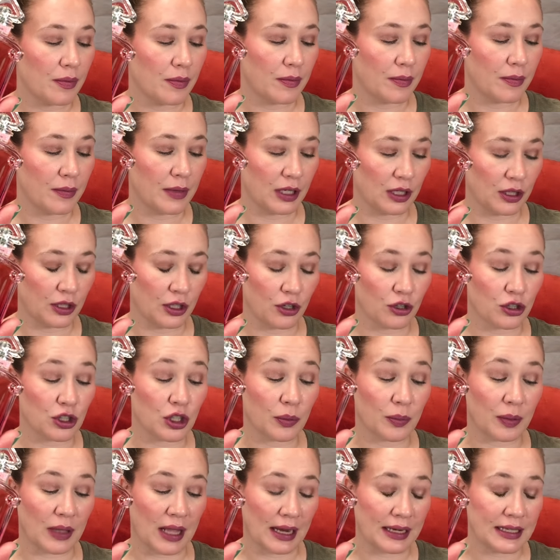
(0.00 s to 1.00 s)
Middle notes are
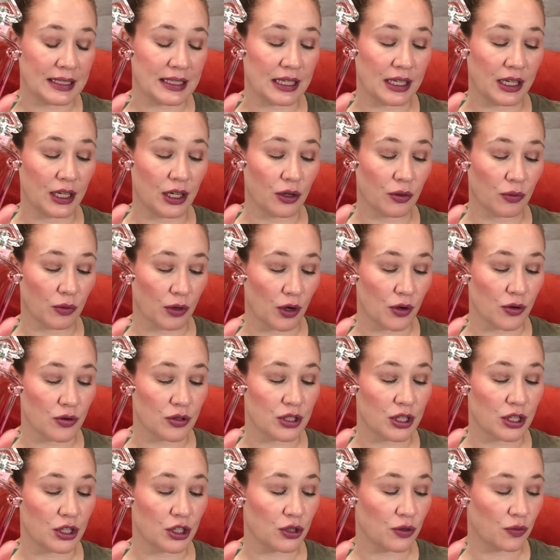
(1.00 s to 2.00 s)
black tea,
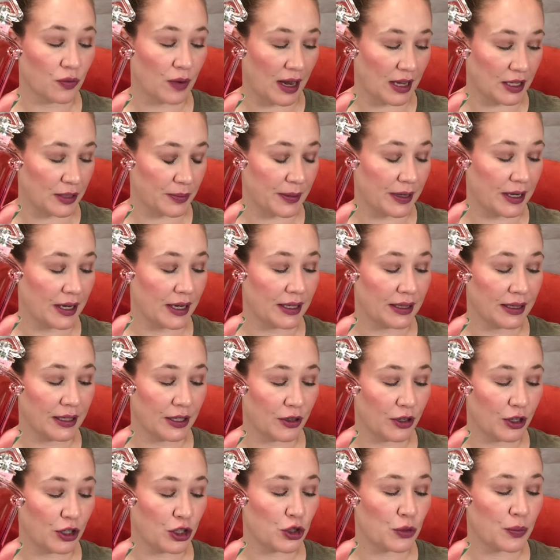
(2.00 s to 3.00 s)
rose, raspberry,
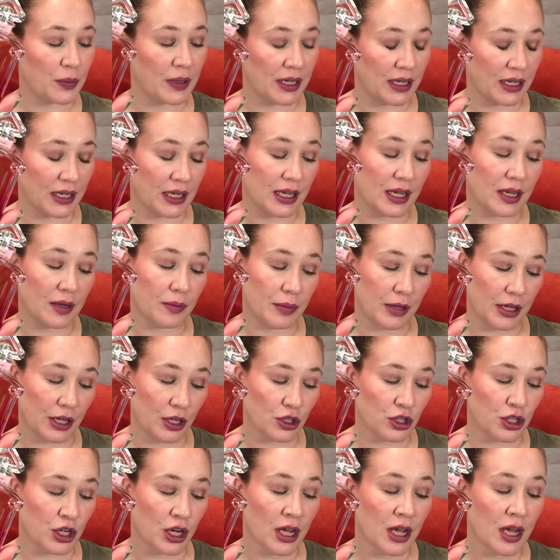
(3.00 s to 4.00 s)
licorice, peony, and
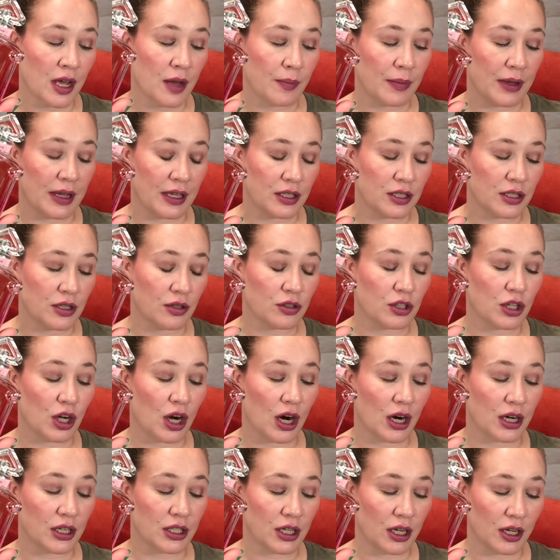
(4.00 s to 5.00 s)
peach. Base notes
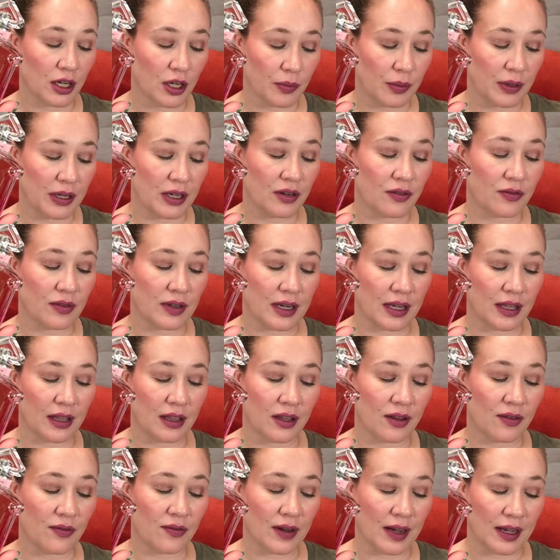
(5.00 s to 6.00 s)
are tonka bean,
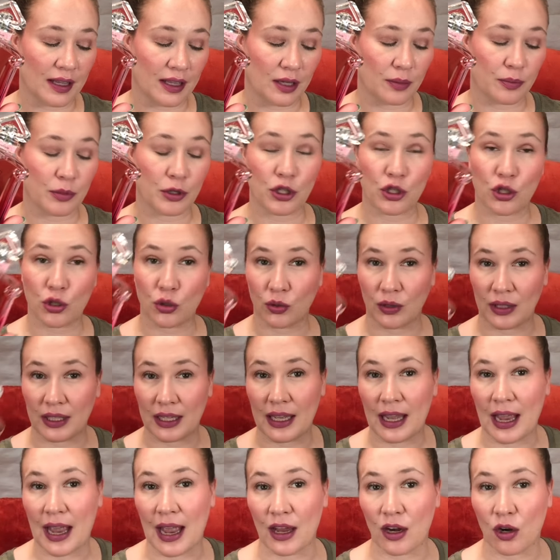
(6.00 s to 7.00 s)
vanilla, violet, patchouli,
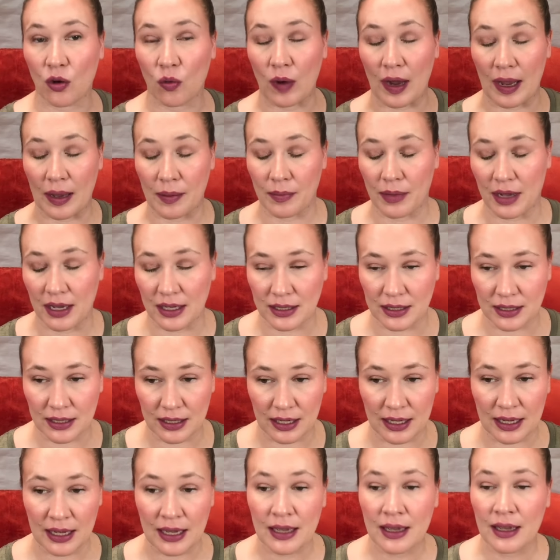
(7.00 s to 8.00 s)
and white musk.
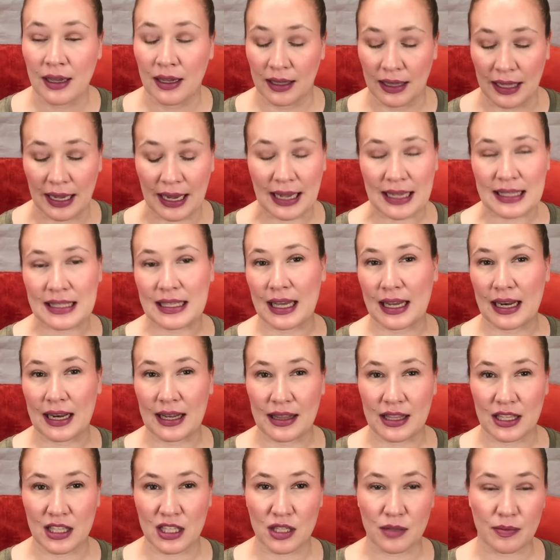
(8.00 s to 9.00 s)
Like I said,
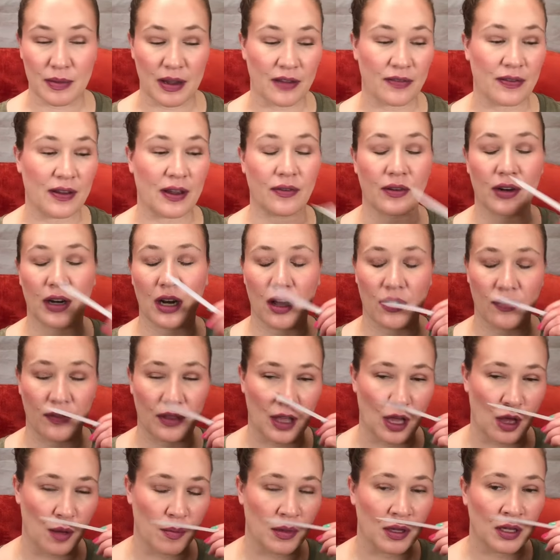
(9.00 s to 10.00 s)
this is my favorite of
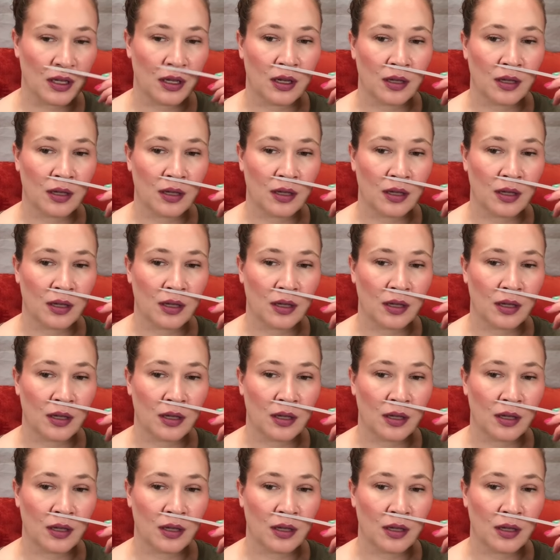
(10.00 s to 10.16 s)
them.